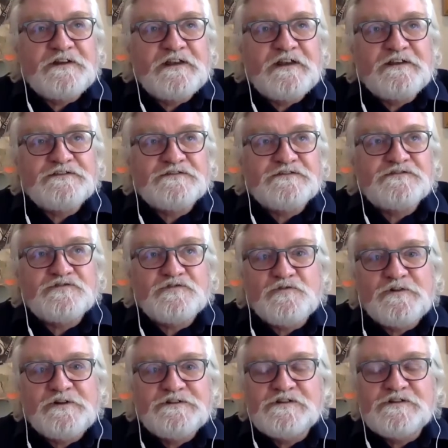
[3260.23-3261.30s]
here's the
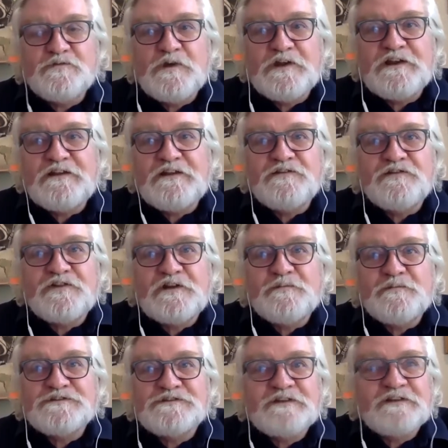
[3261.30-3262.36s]
storage, and we need
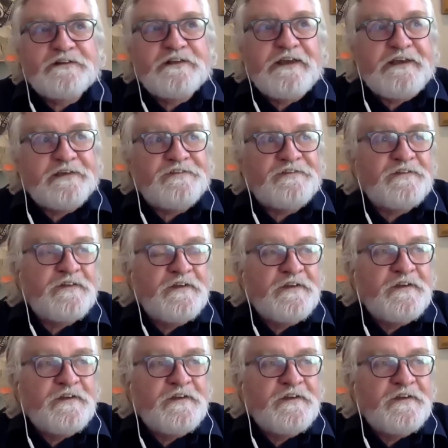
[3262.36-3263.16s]
3% gas.